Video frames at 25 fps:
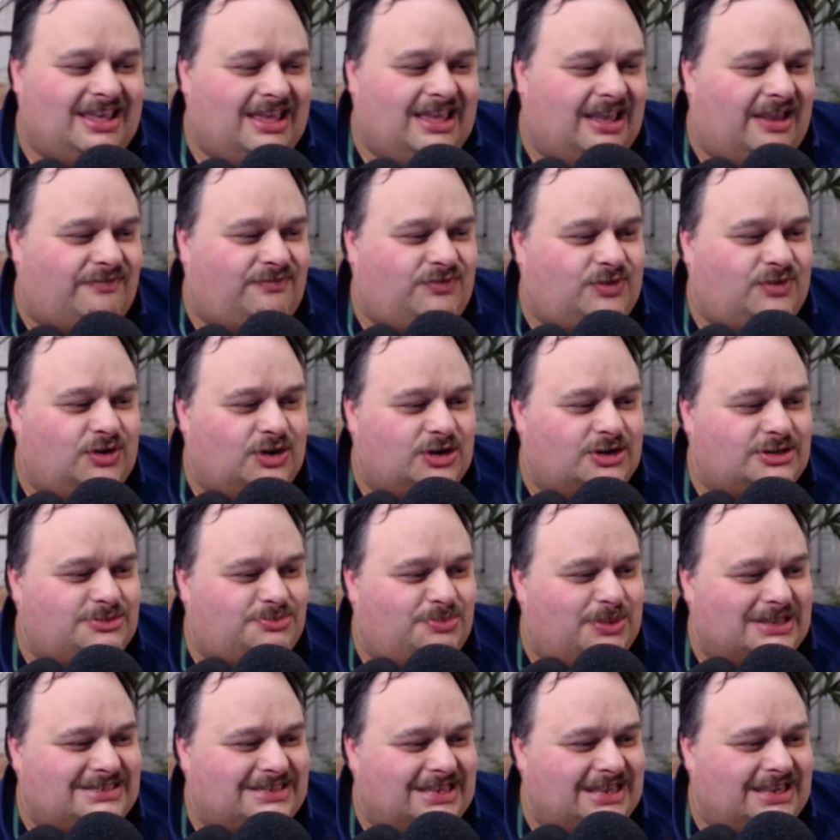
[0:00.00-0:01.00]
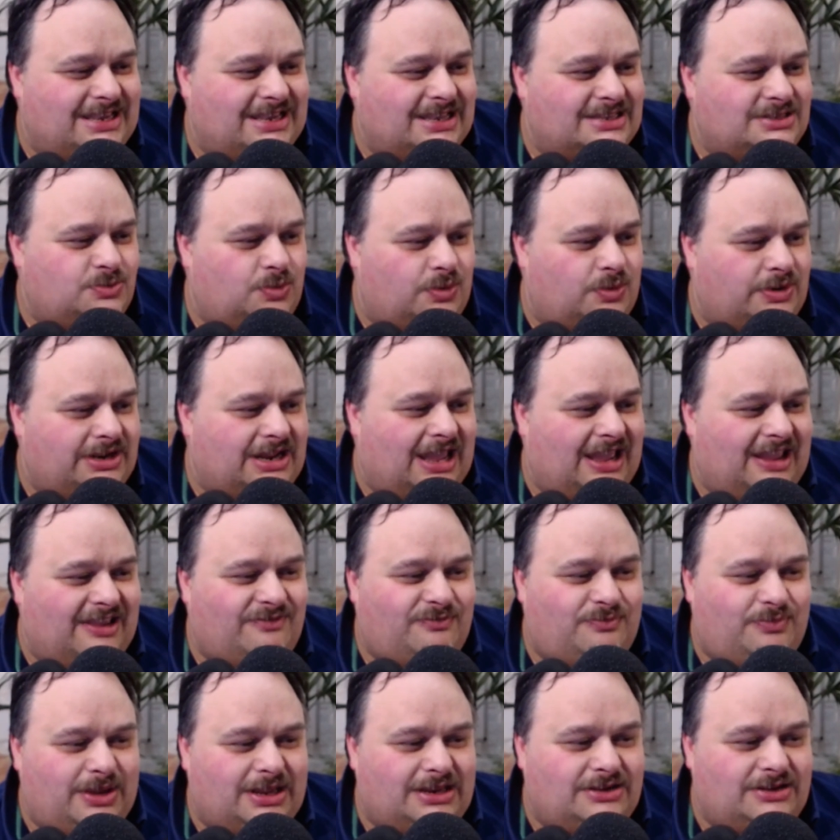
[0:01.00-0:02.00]
if you're as busy as what
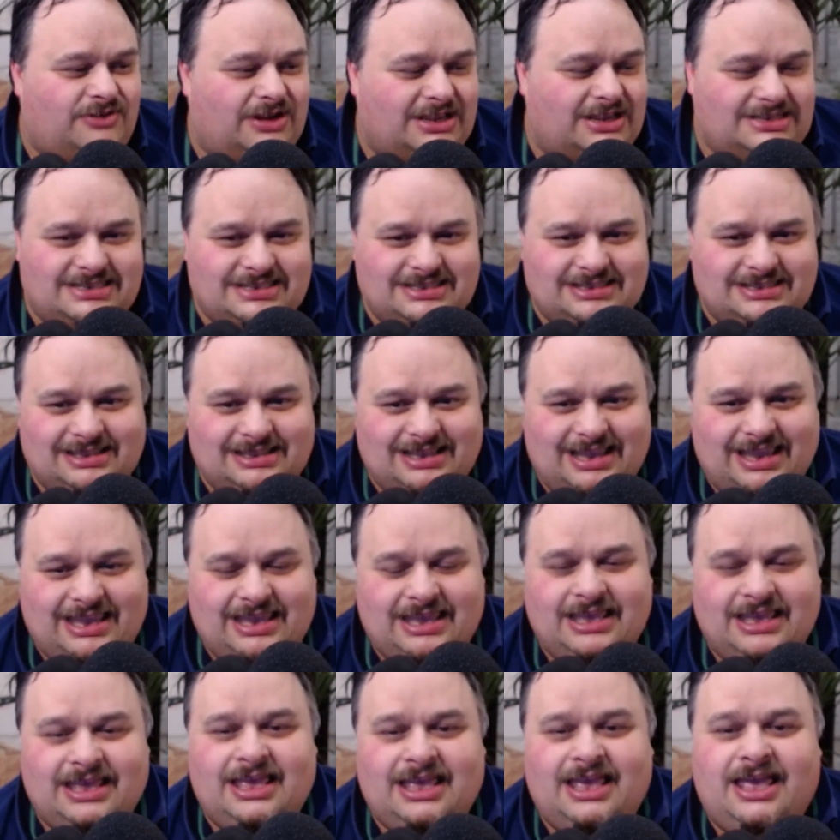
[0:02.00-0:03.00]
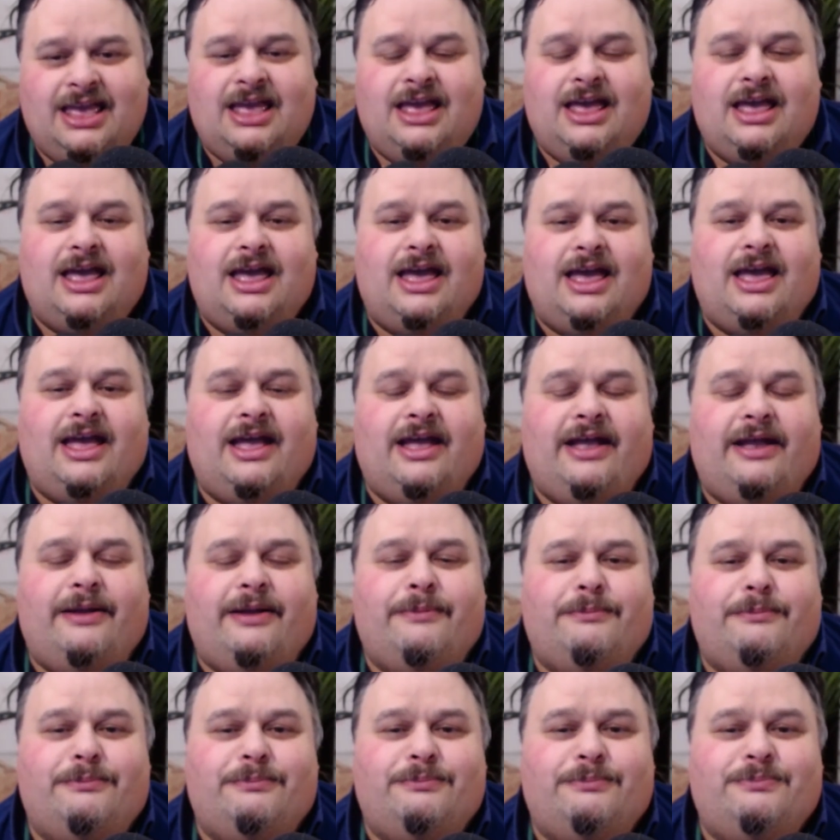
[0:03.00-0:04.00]
I've been recently,
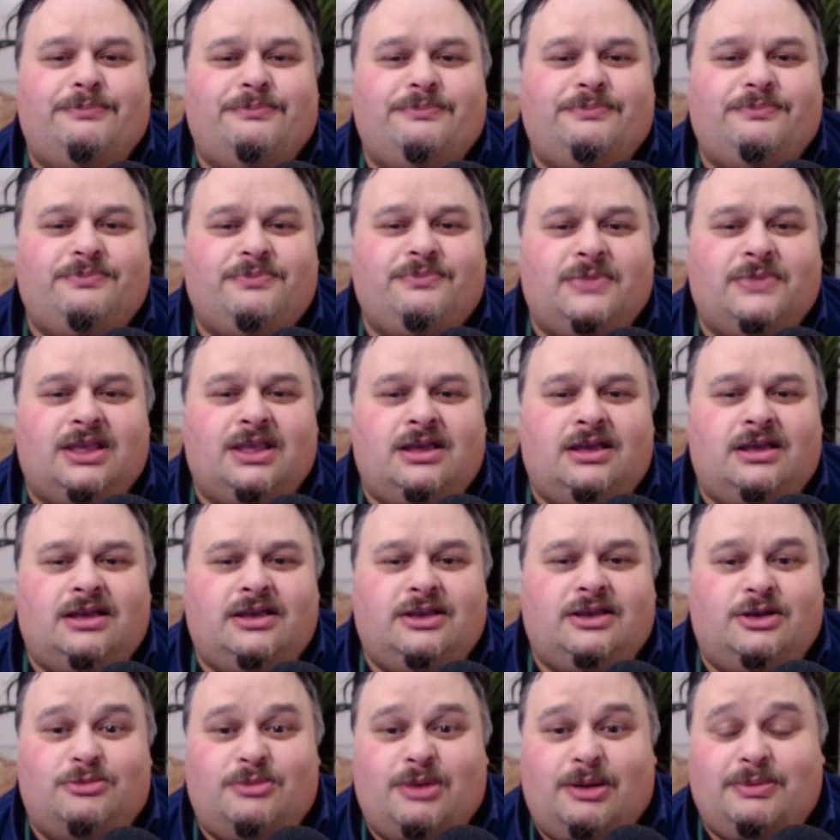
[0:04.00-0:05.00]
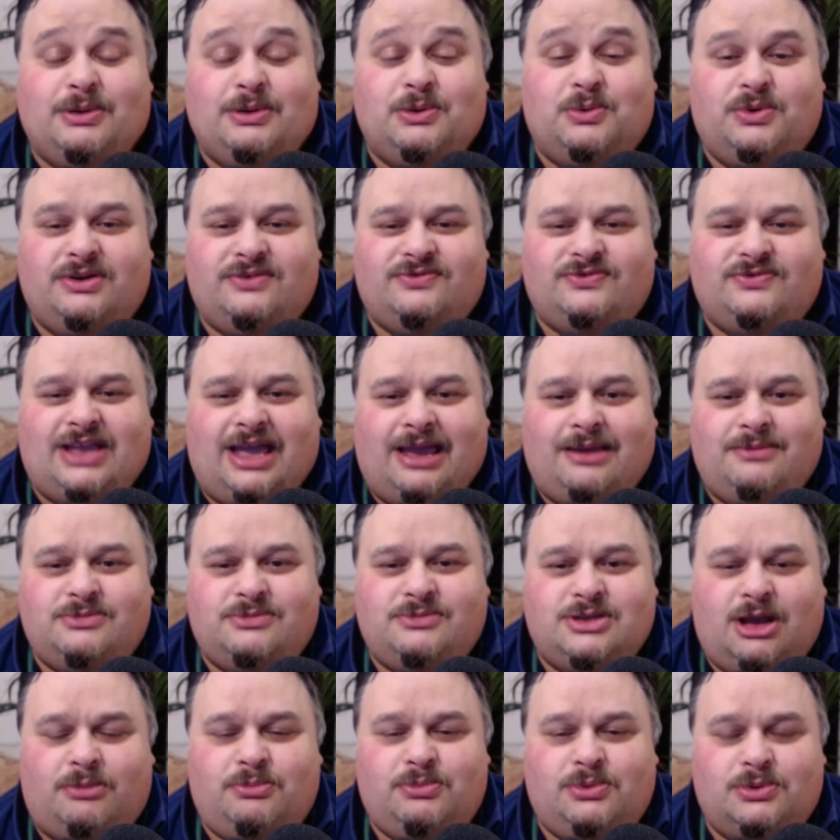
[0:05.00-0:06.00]
you maybe won't have time
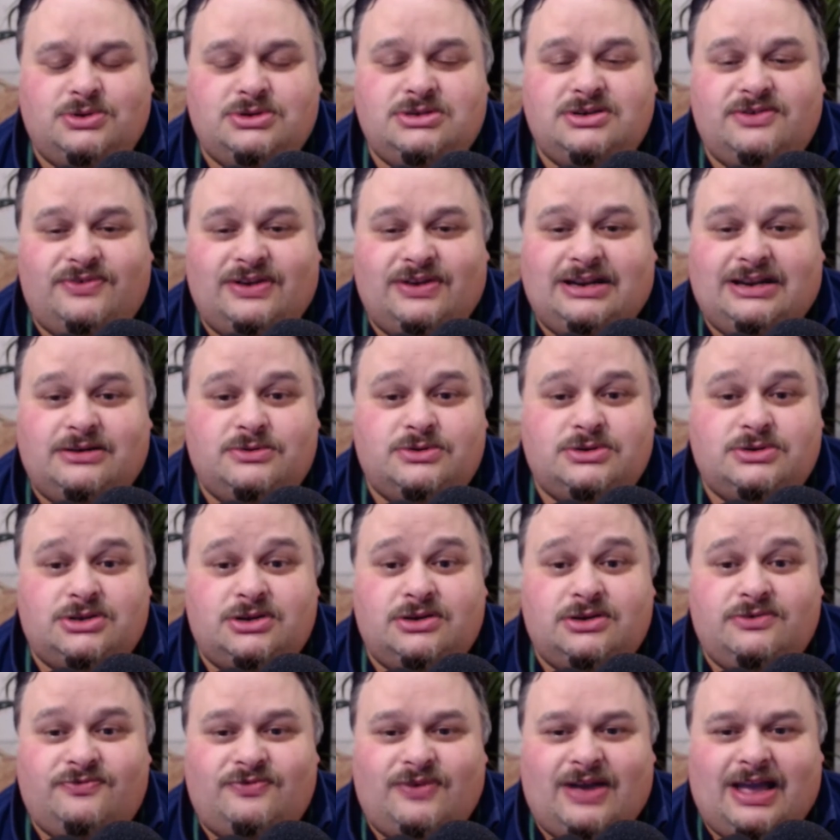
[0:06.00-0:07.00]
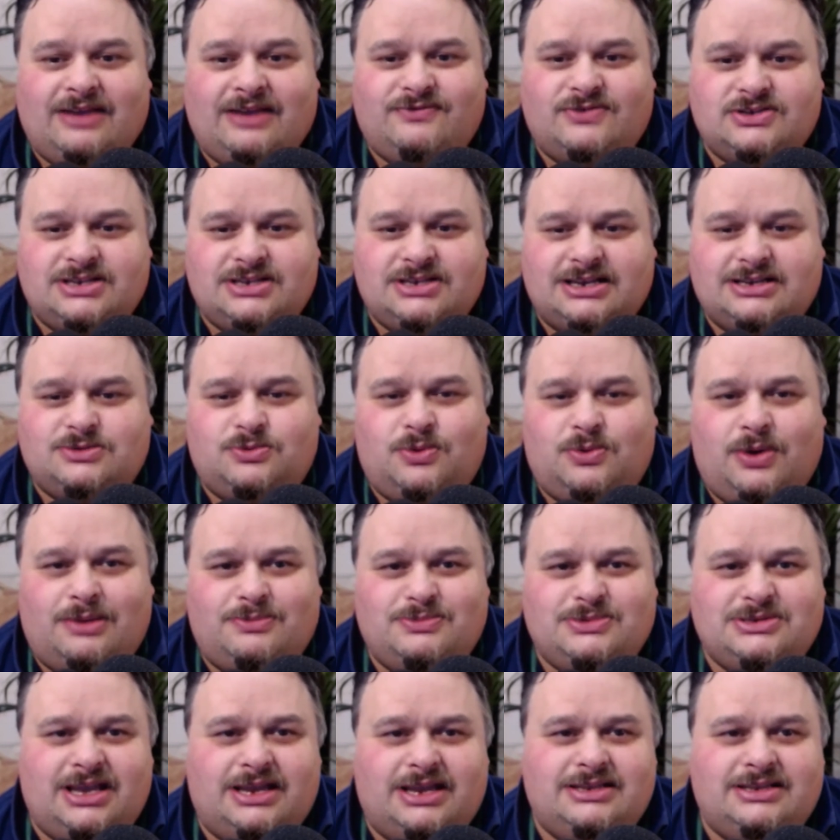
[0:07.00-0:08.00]
to upload your videos to 5 or 6
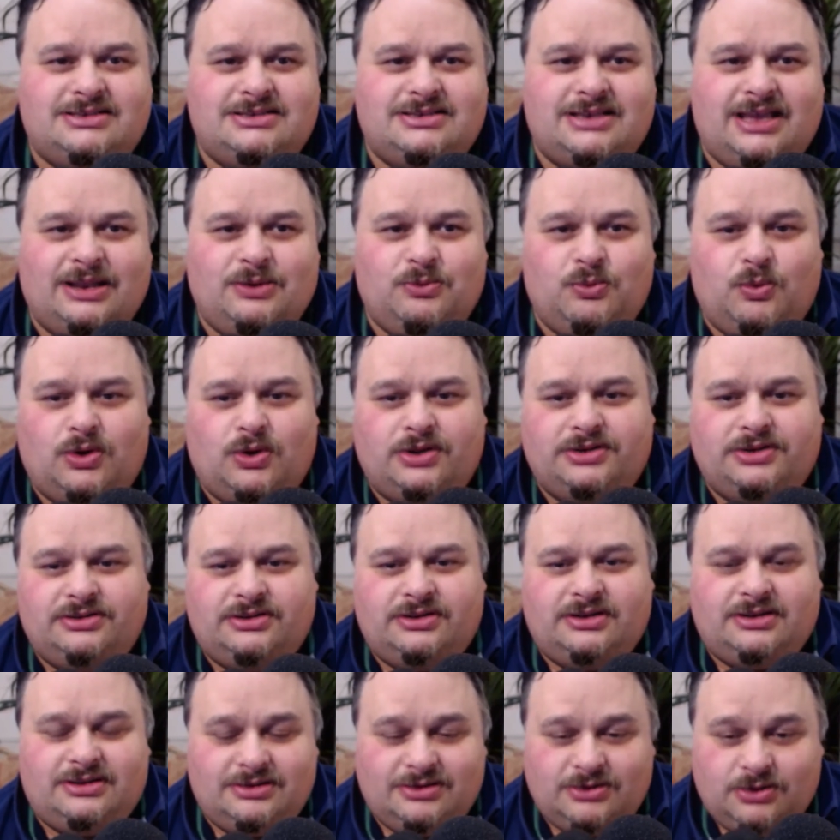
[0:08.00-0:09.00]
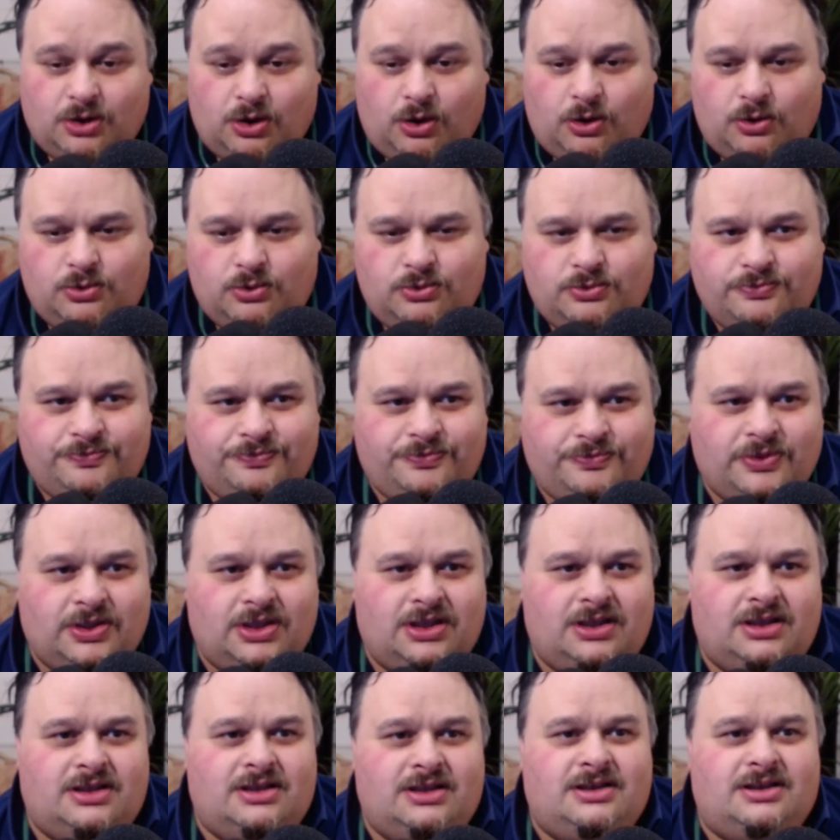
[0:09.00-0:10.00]
websites in one go.
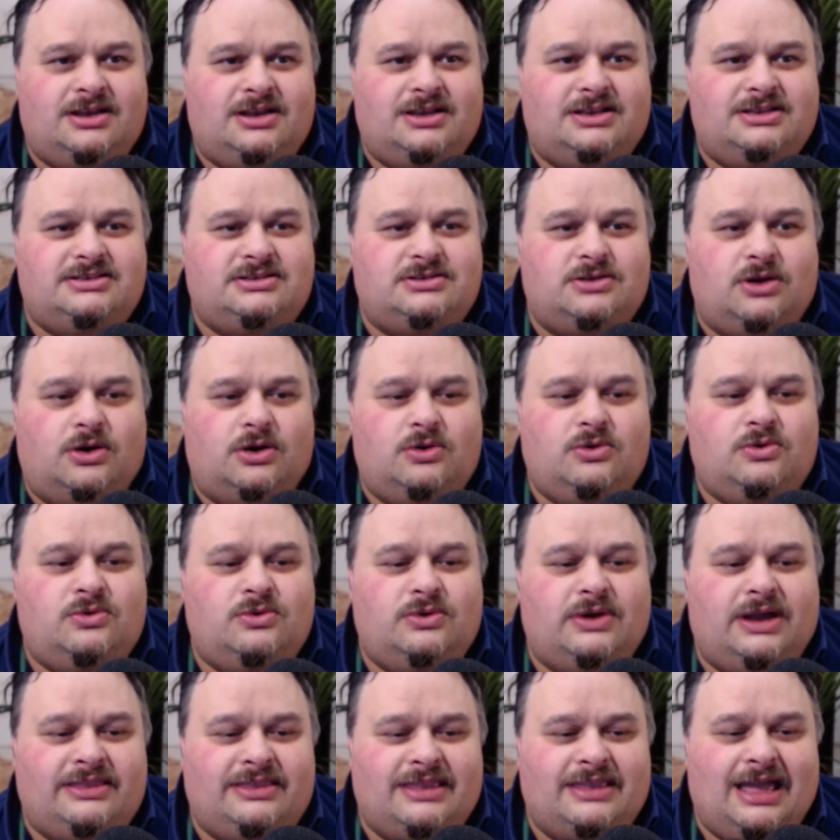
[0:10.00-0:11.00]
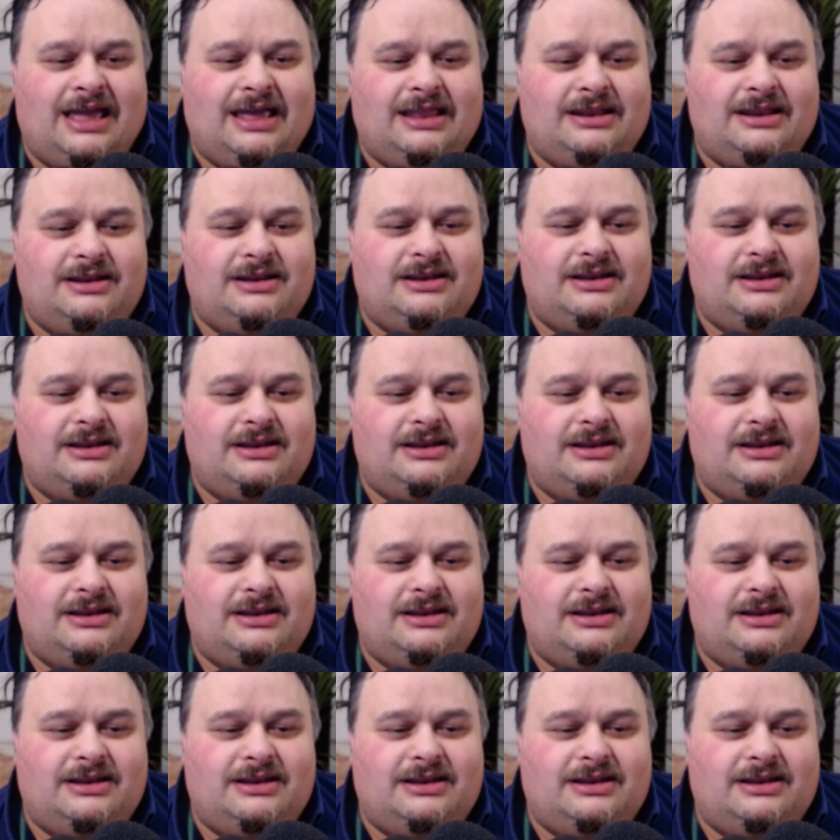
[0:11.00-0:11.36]
So, and that,